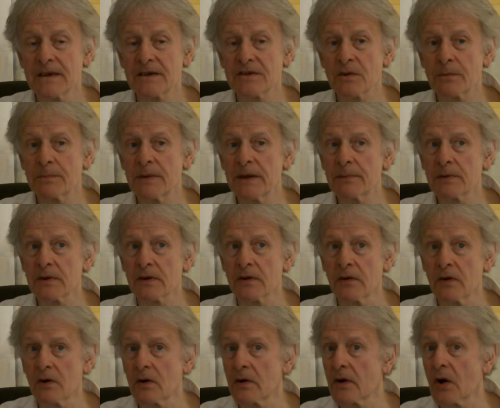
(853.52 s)
So people
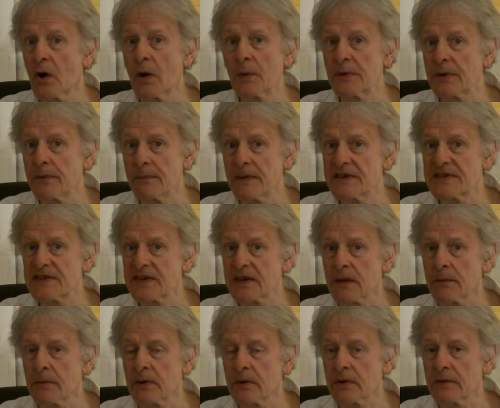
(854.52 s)
are not
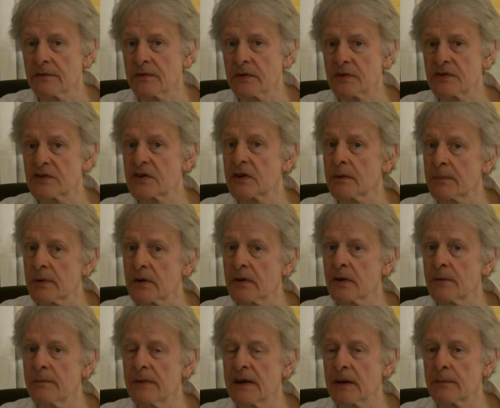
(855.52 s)
optimistic about the future,
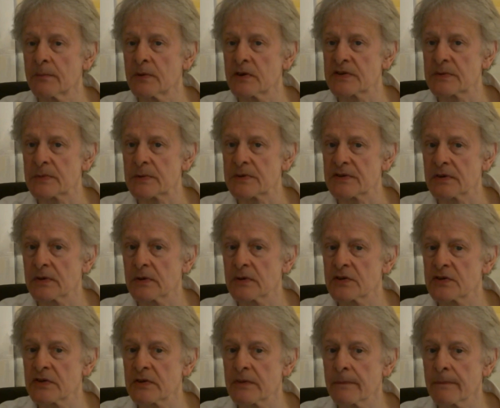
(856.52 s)
about there being a possible
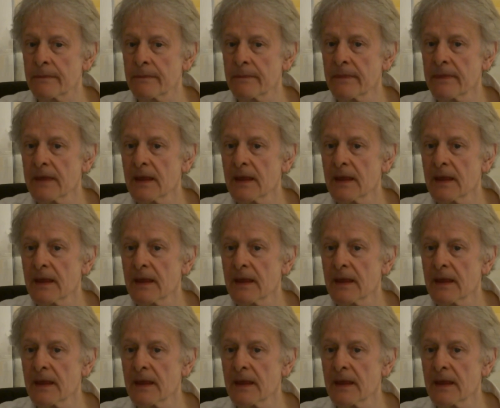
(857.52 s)
solution.